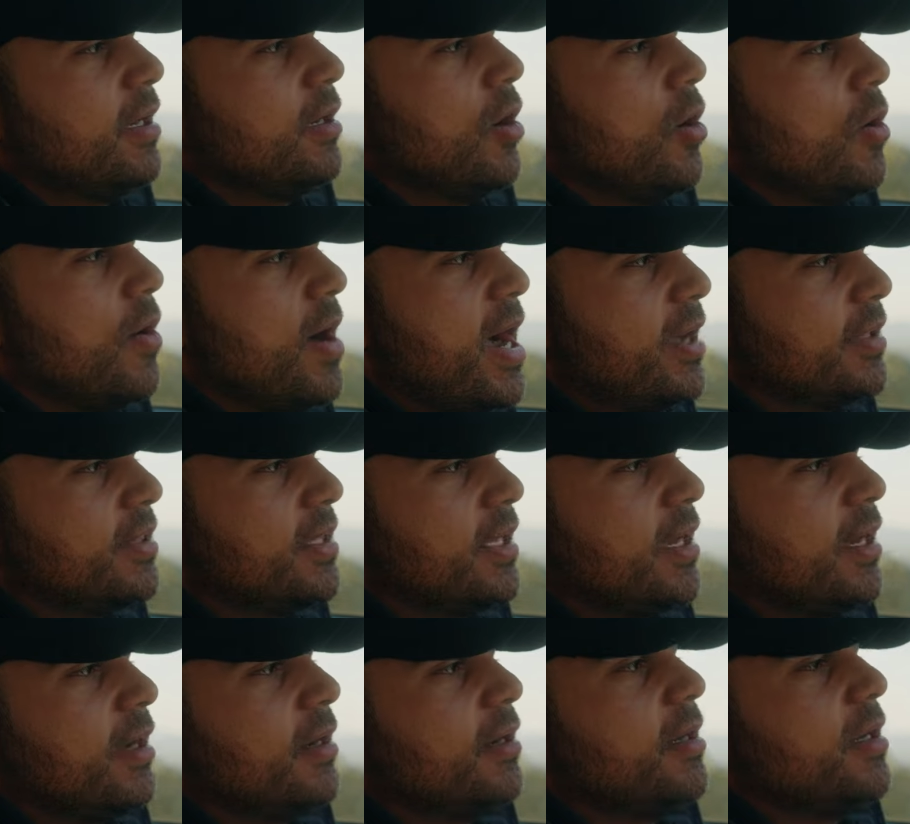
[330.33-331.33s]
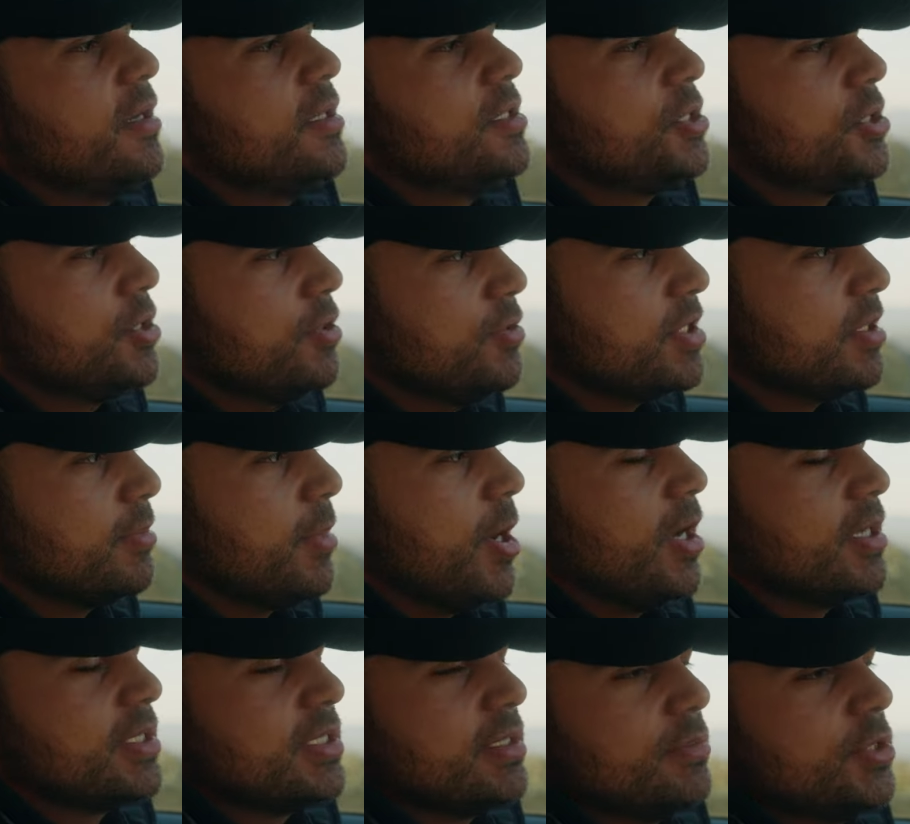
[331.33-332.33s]
Go out there, shoot some
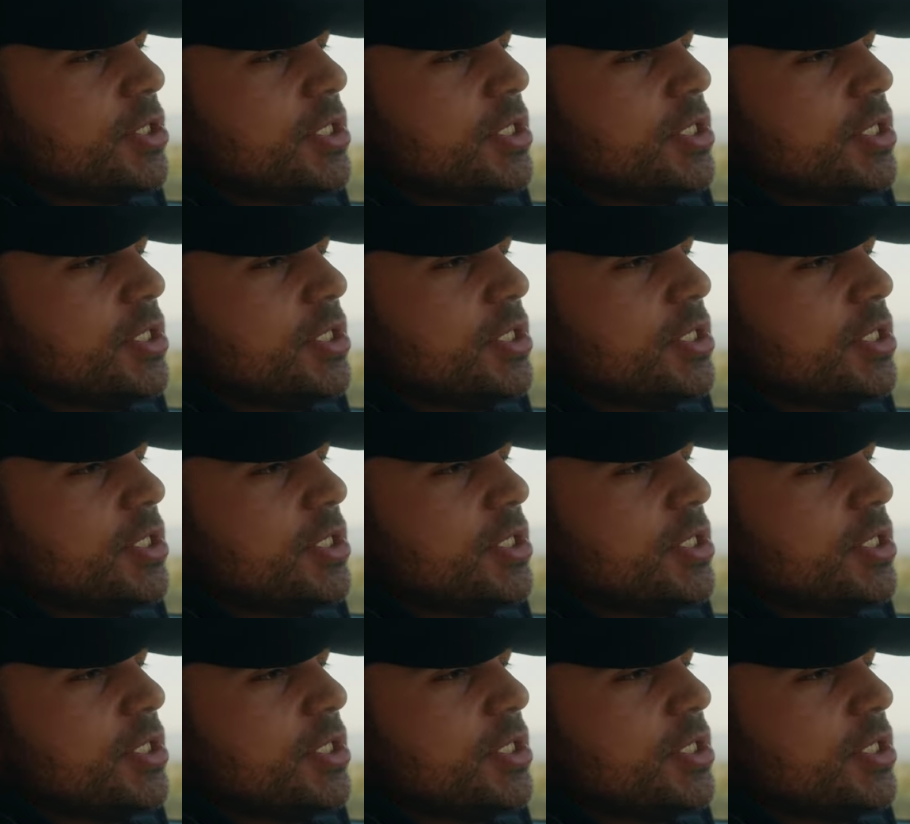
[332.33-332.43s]
awesome